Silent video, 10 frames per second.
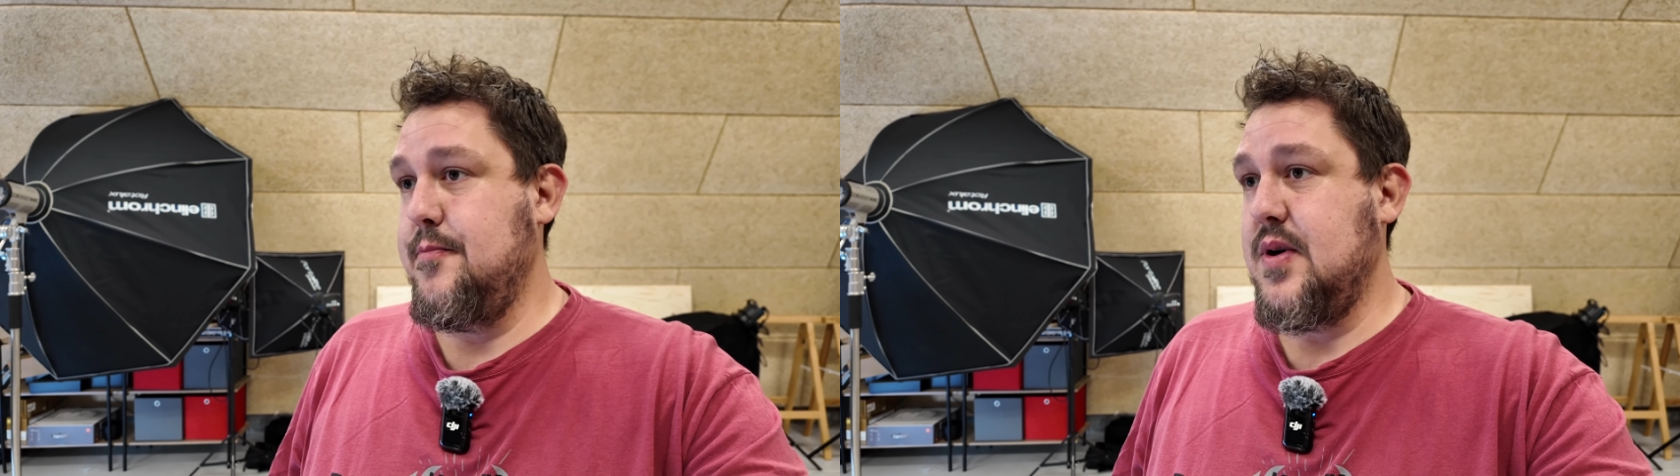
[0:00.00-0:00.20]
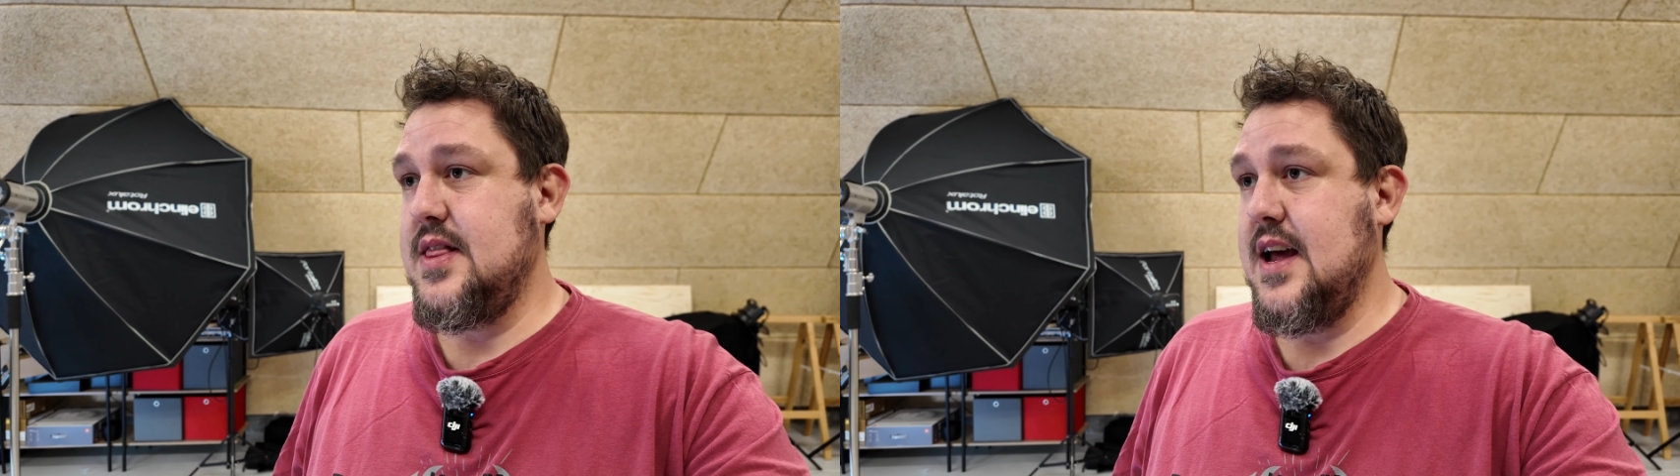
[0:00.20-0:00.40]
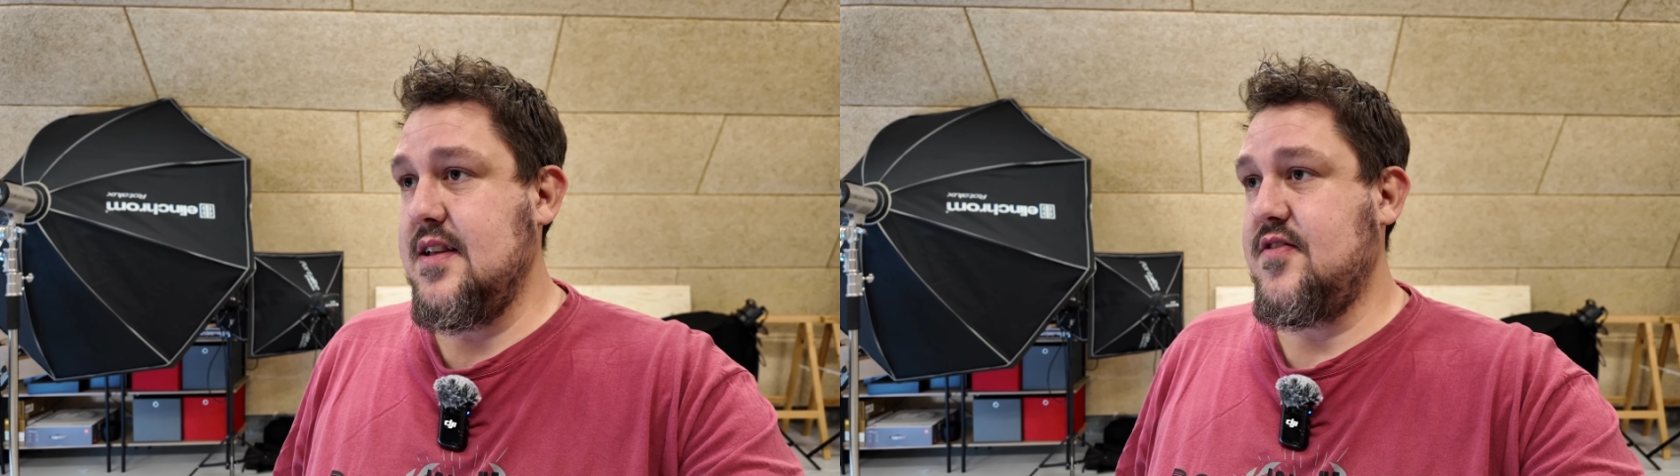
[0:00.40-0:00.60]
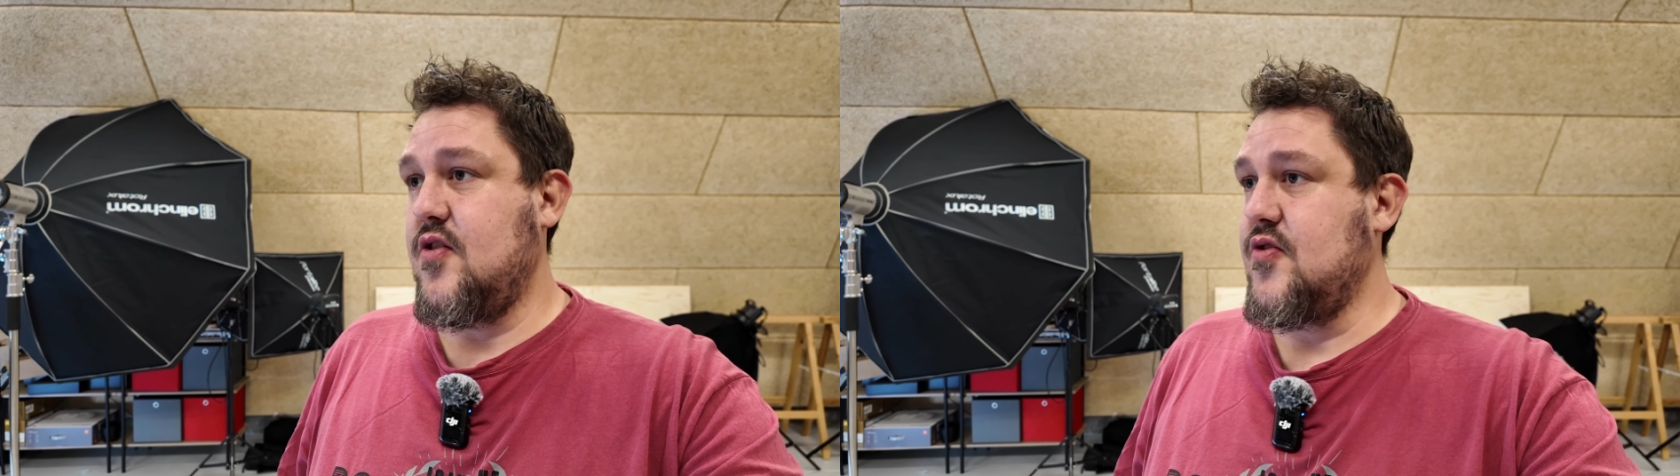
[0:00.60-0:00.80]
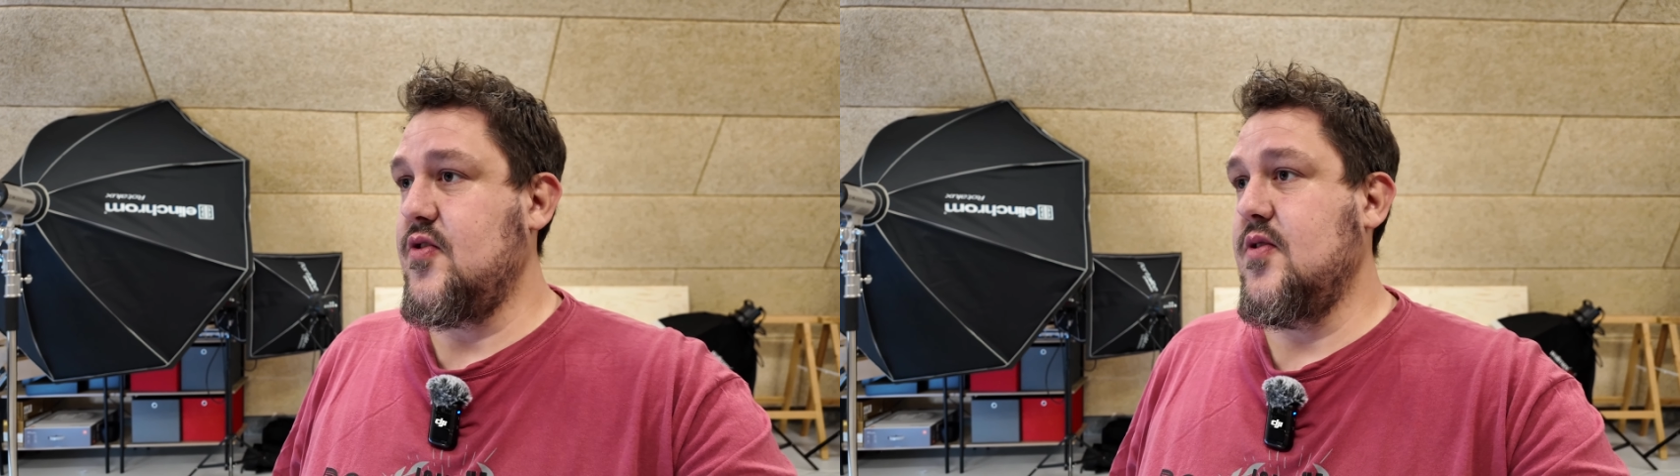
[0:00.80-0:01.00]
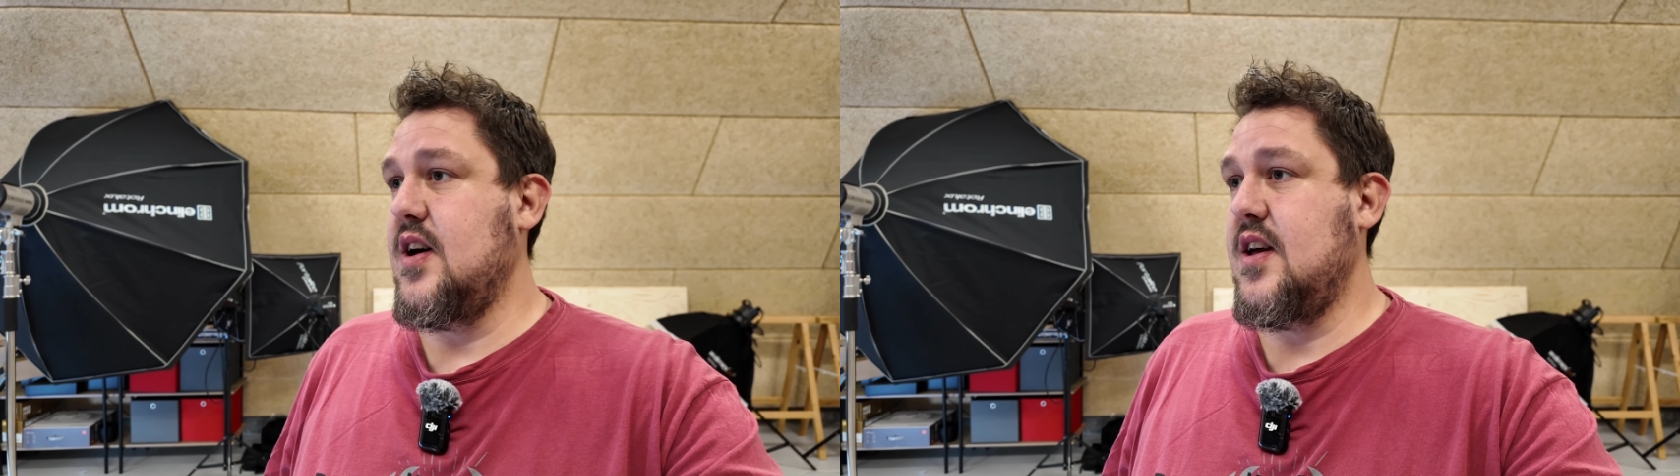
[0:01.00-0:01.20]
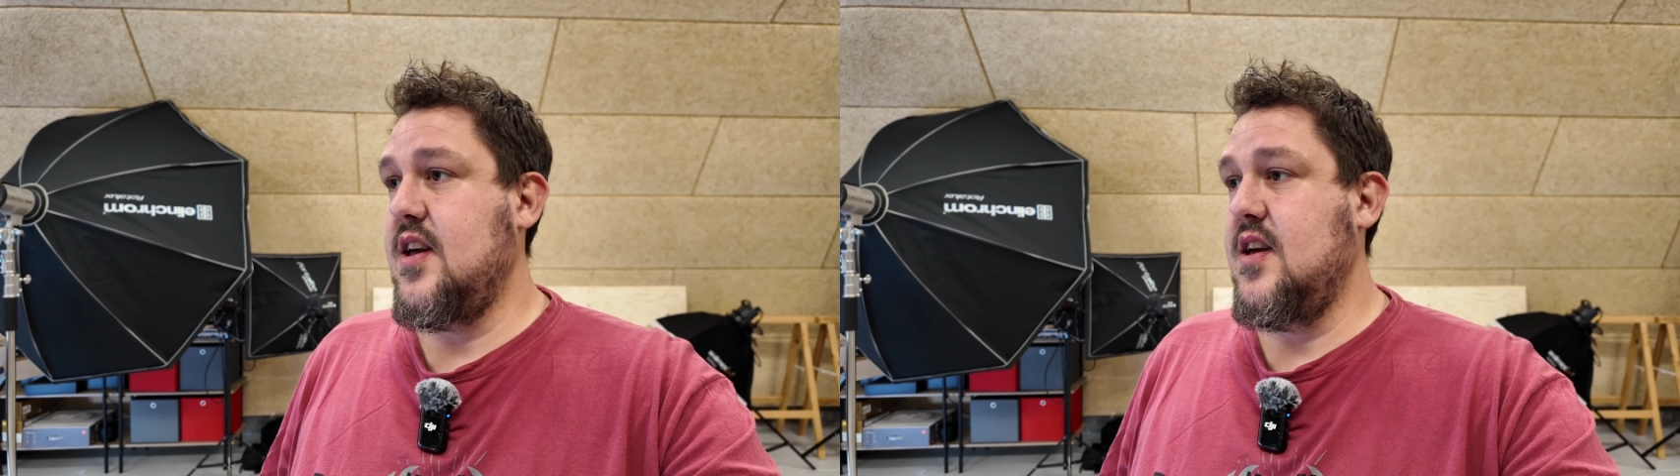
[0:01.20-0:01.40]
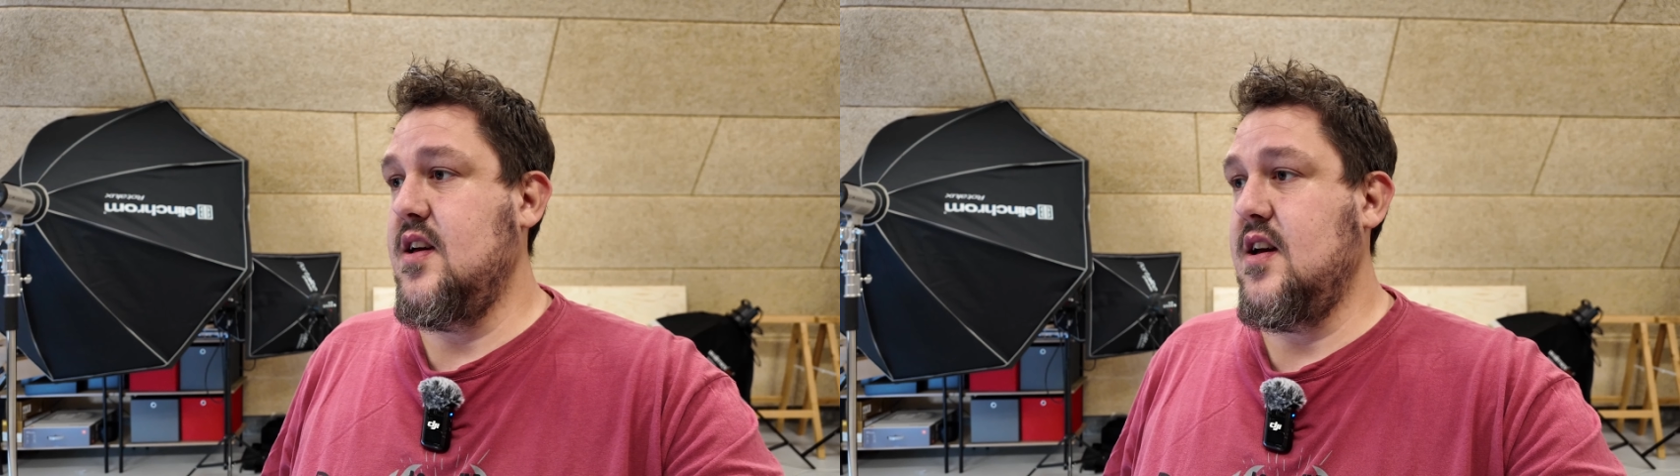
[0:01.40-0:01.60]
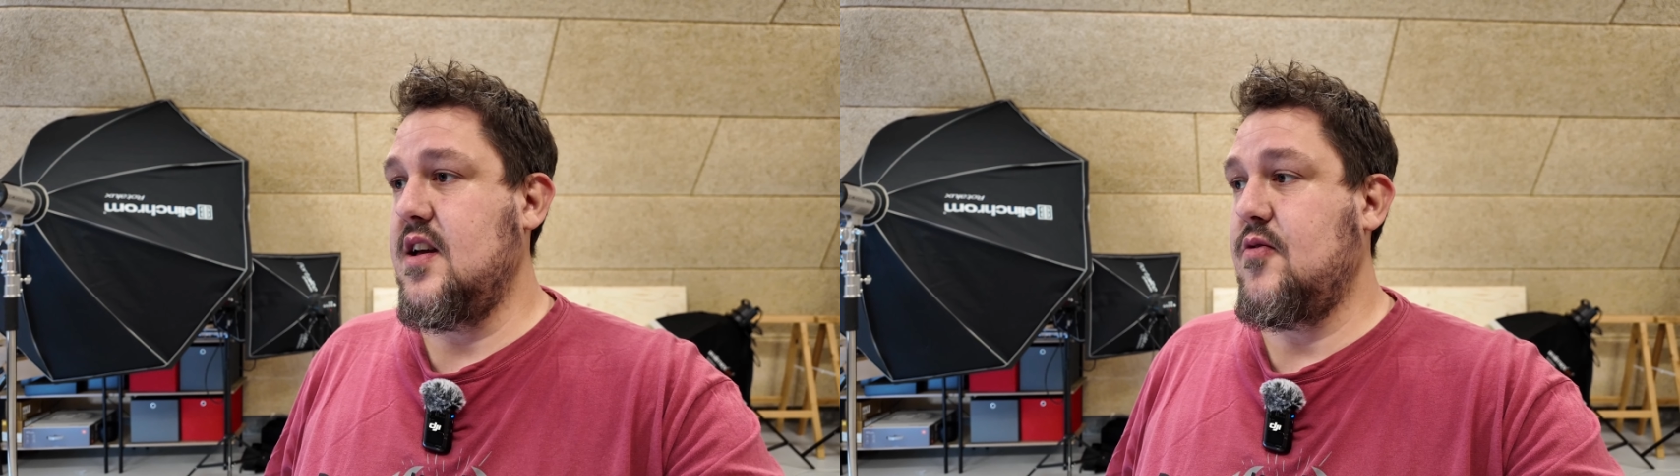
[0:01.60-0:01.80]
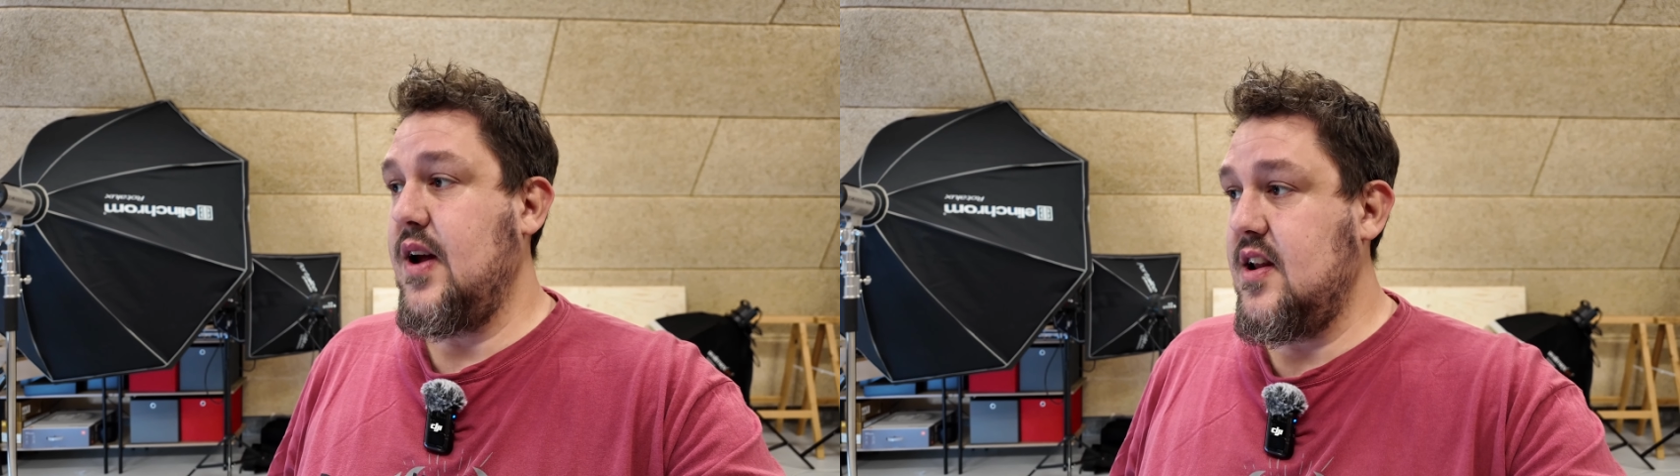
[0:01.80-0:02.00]
but that is also a
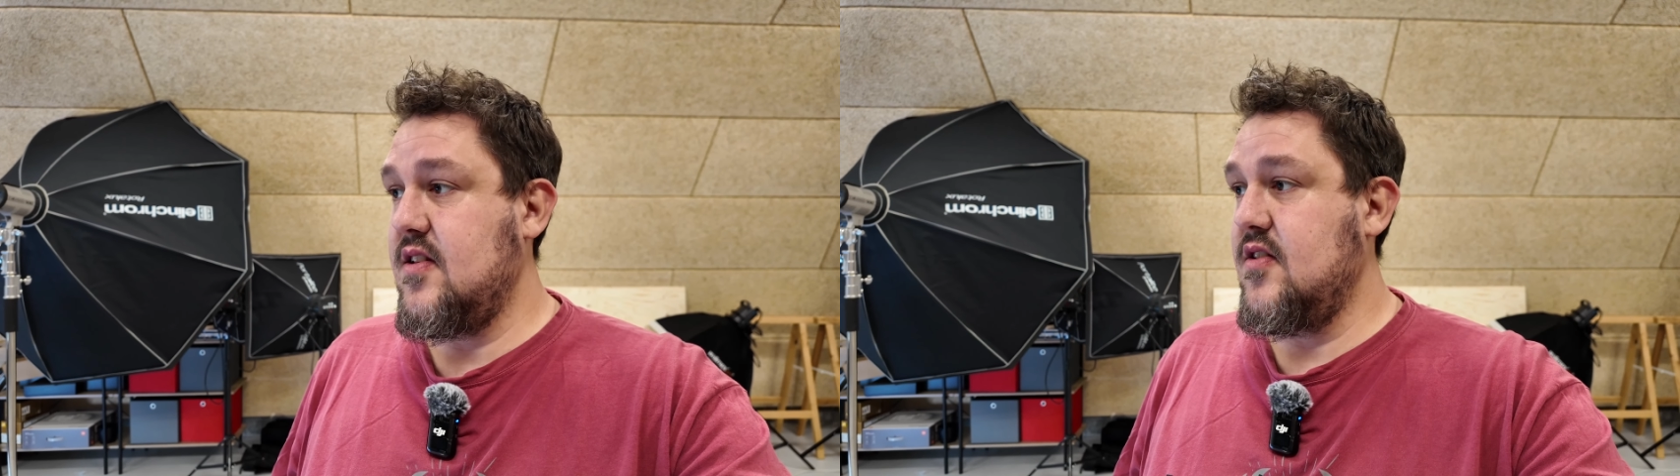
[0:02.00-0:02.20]
great